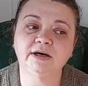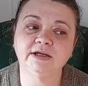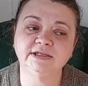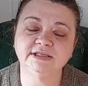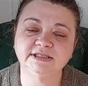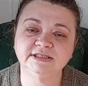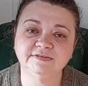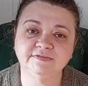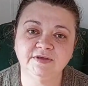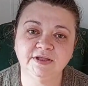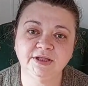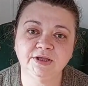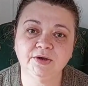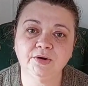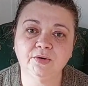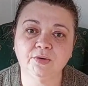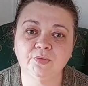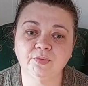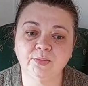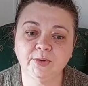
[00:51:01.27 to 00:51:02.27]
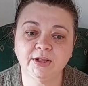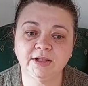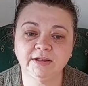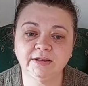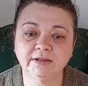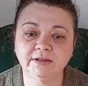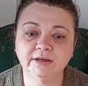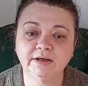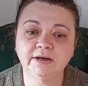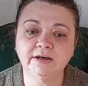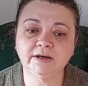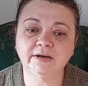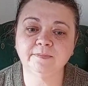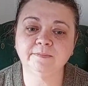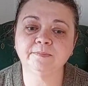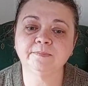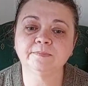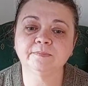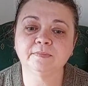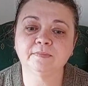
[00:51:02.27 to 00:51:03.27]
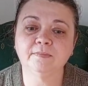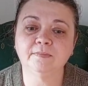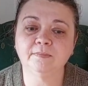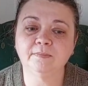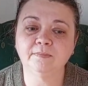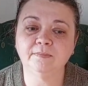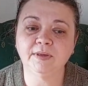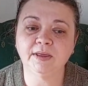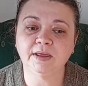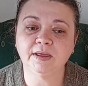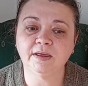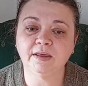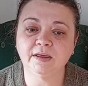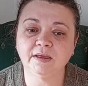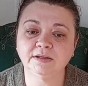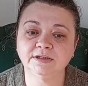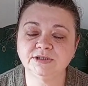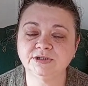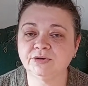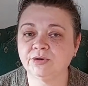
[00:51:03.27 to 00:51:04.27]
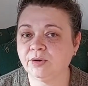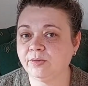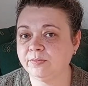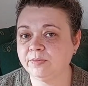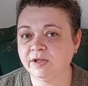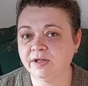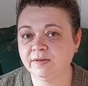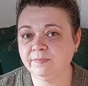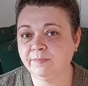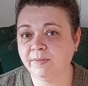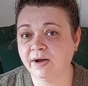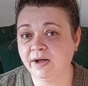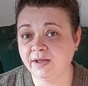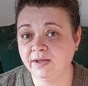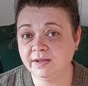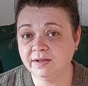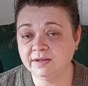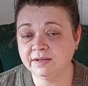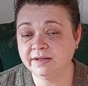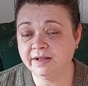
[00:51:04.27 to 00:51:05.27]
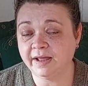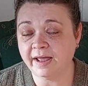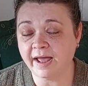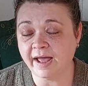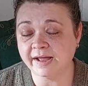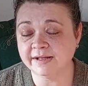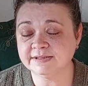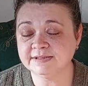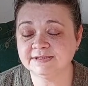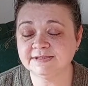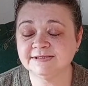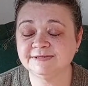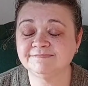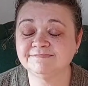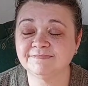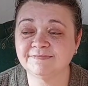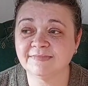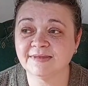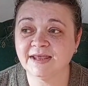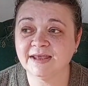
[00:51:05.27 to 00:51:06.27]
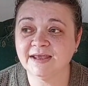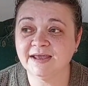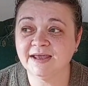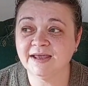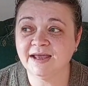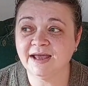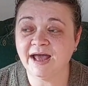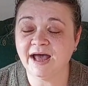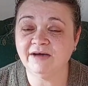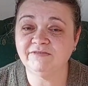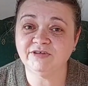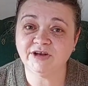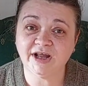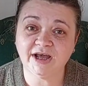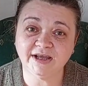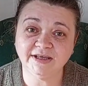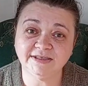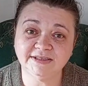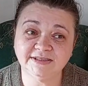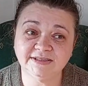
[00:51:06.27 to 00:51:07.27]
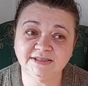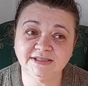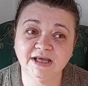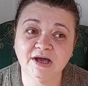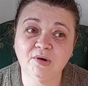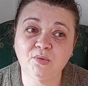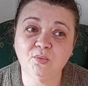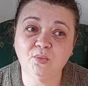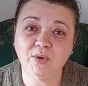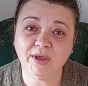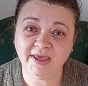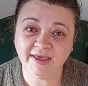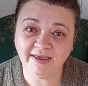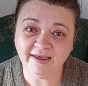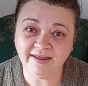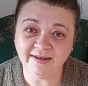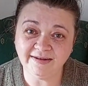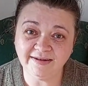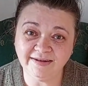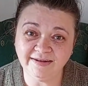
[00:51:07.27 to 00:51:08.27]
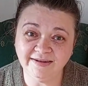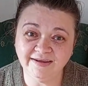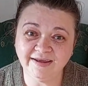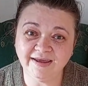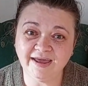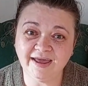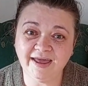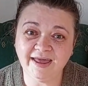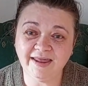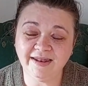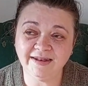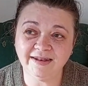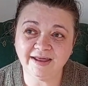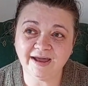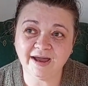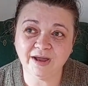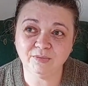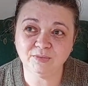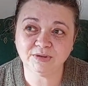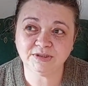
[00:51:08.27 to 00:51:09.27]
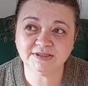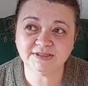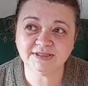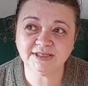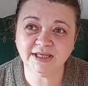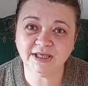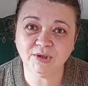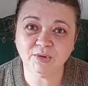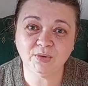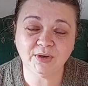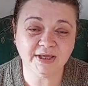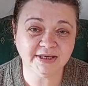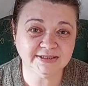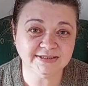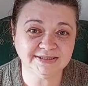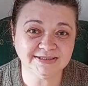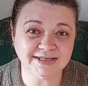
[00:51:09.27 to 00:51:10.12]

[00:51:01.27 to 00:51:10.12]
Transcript: this video will be interrupted by the ads. Have a nice weekend, and I will see you next